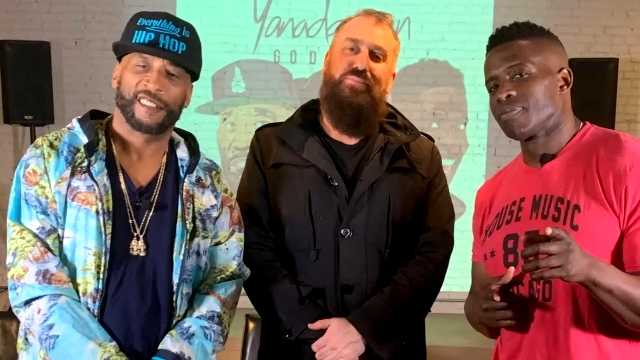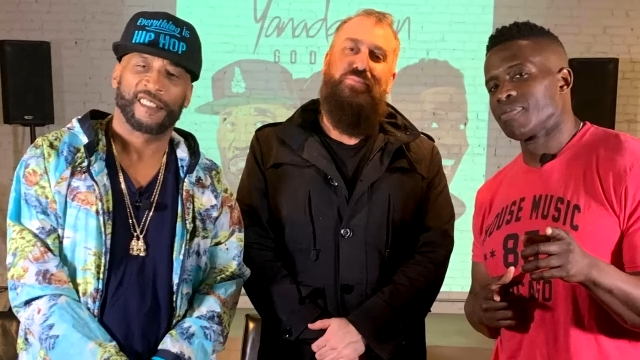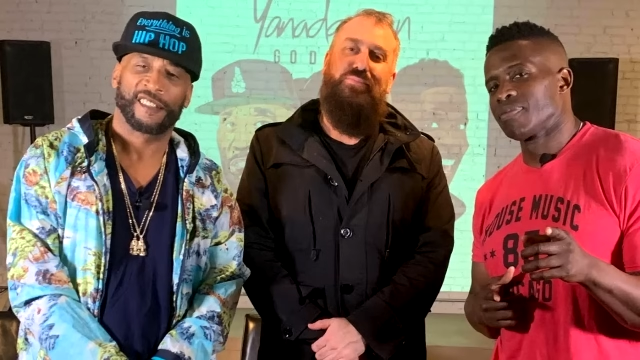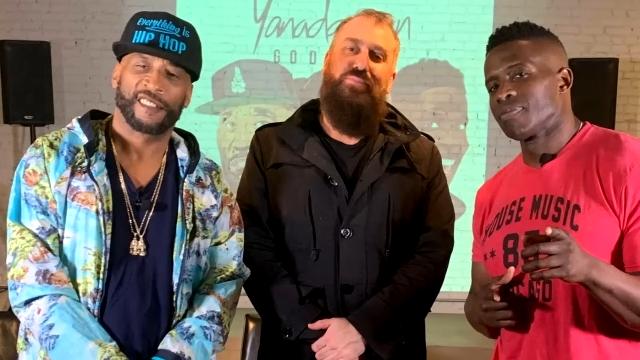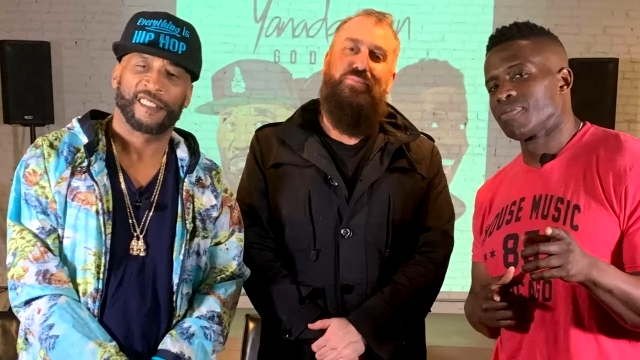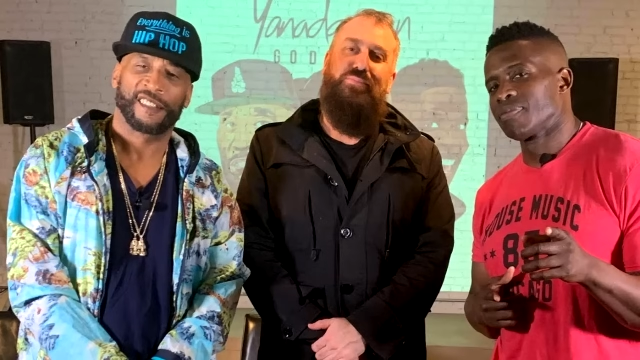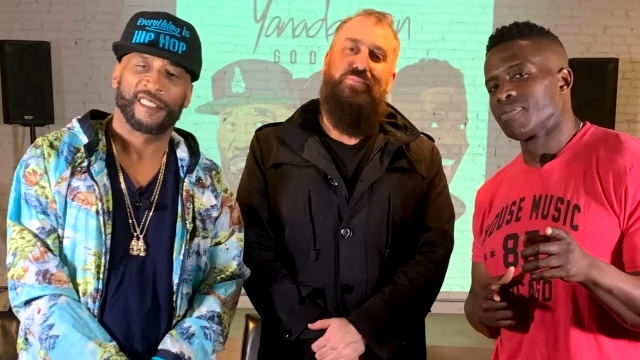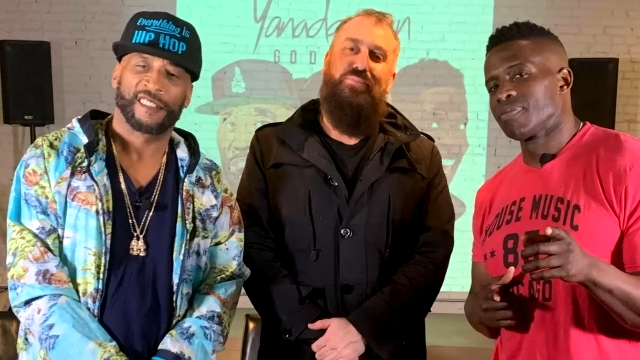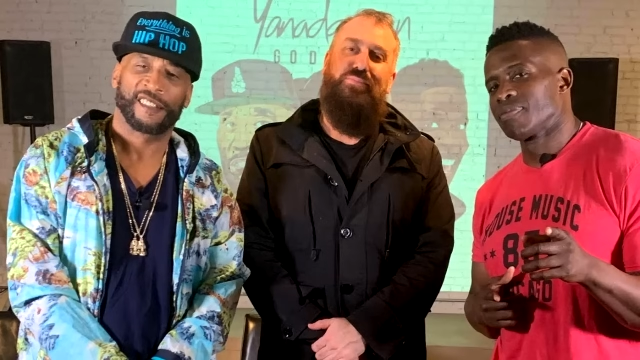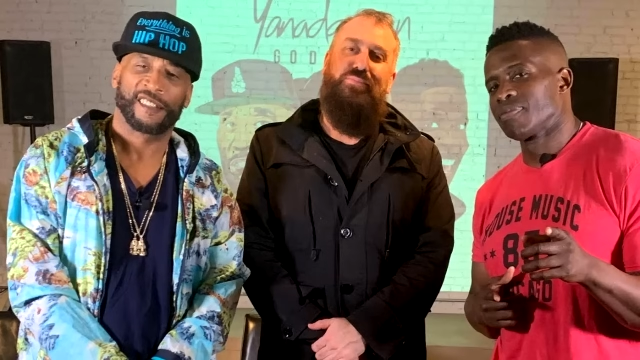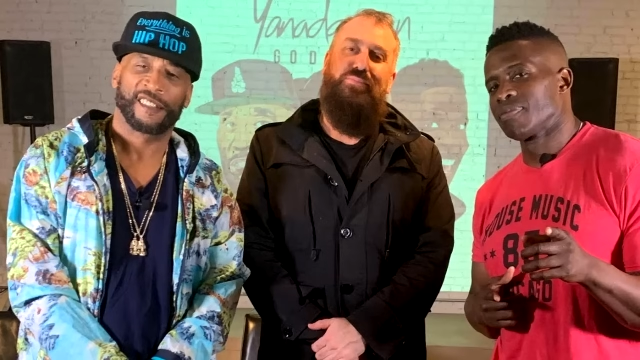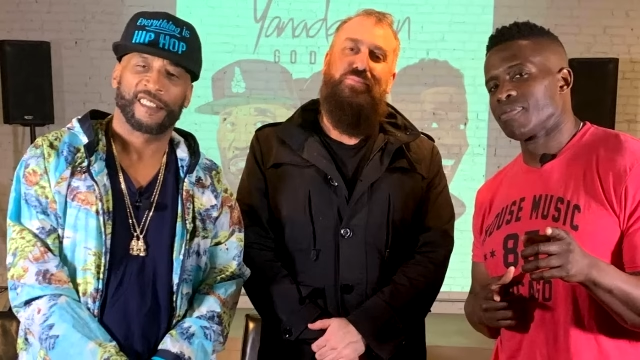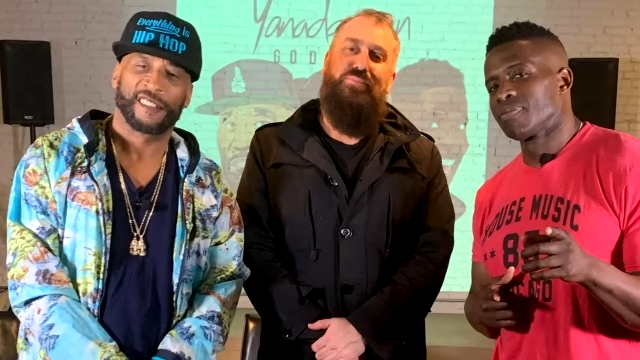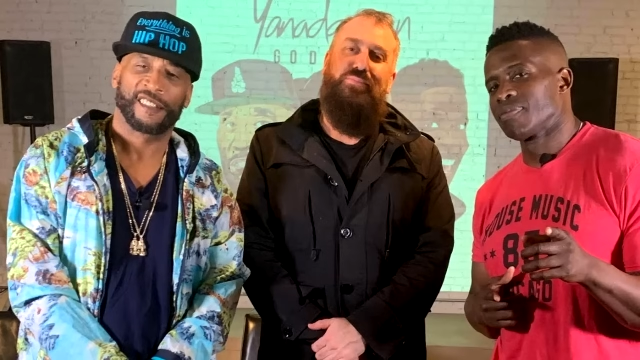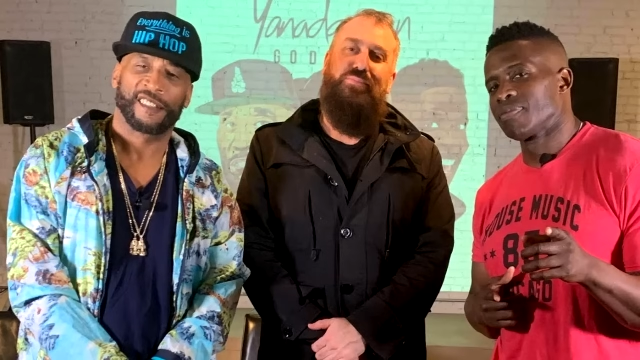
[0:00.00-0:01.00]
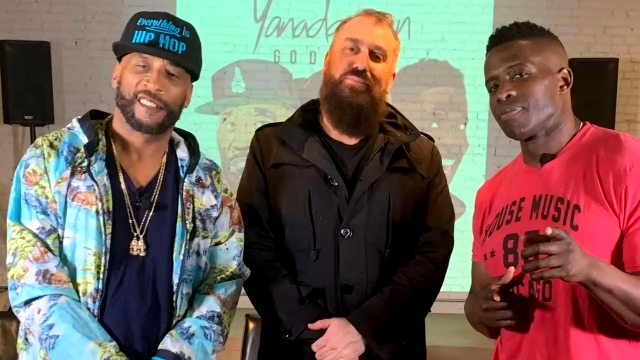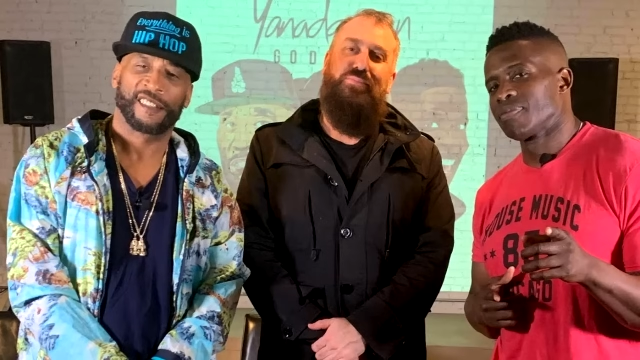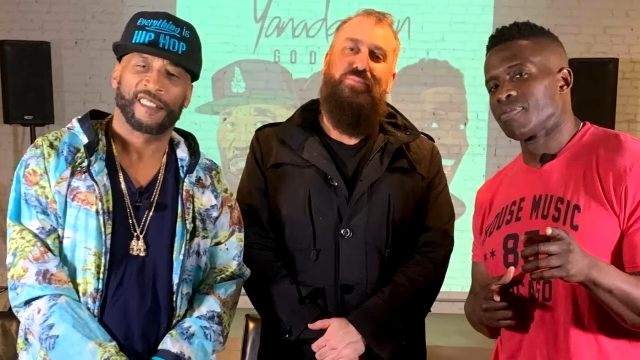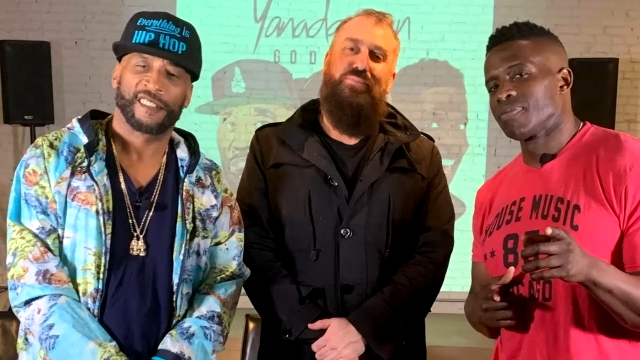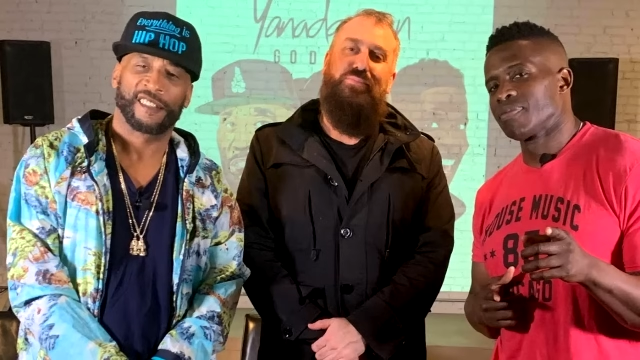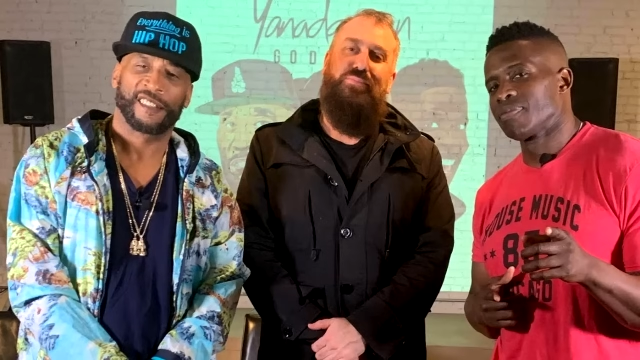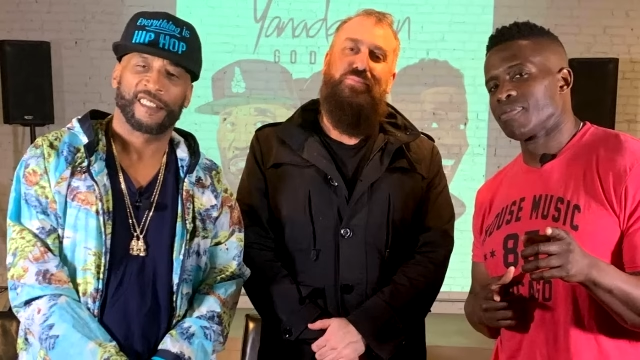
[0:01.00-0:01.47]

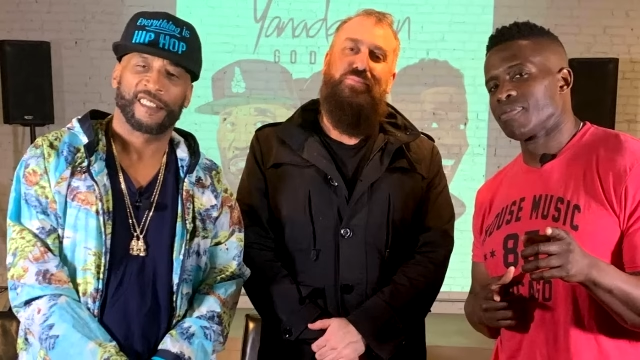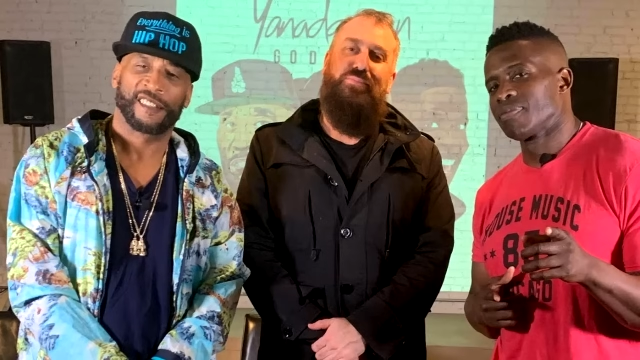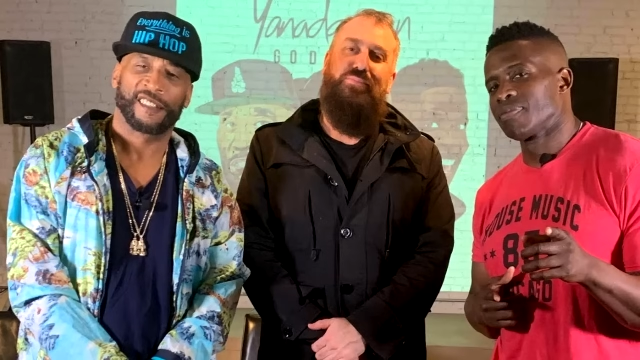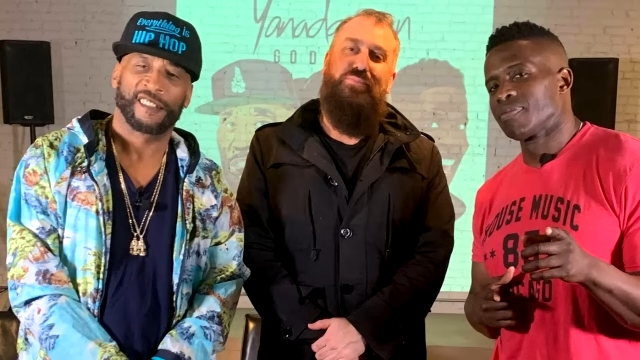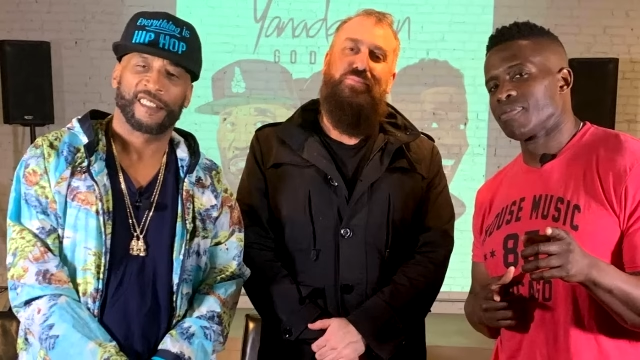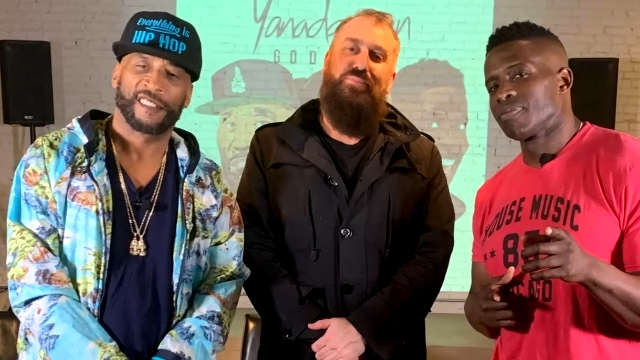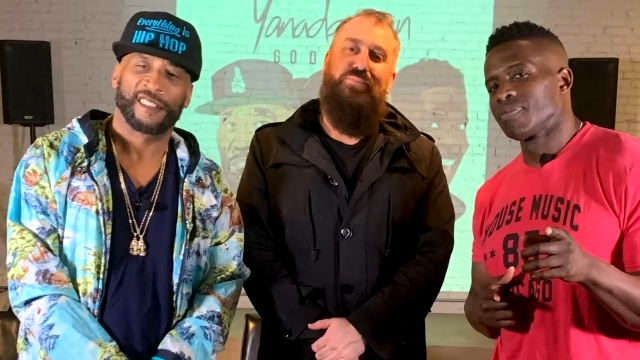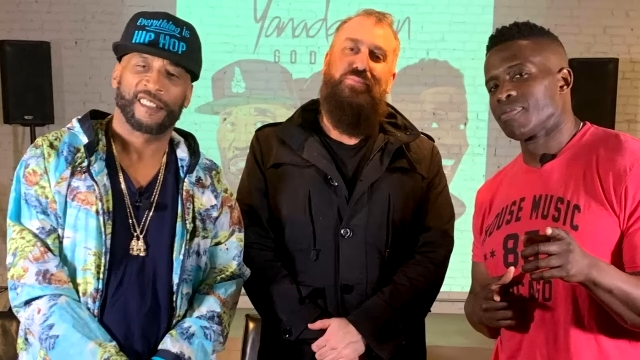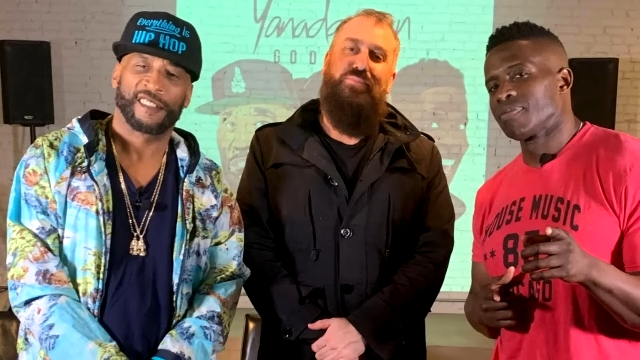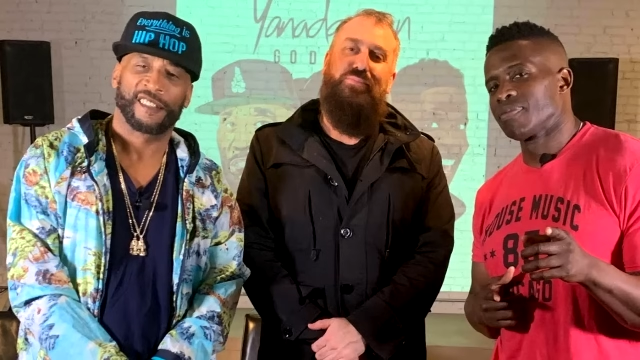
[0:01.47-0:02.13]
Nothing is said.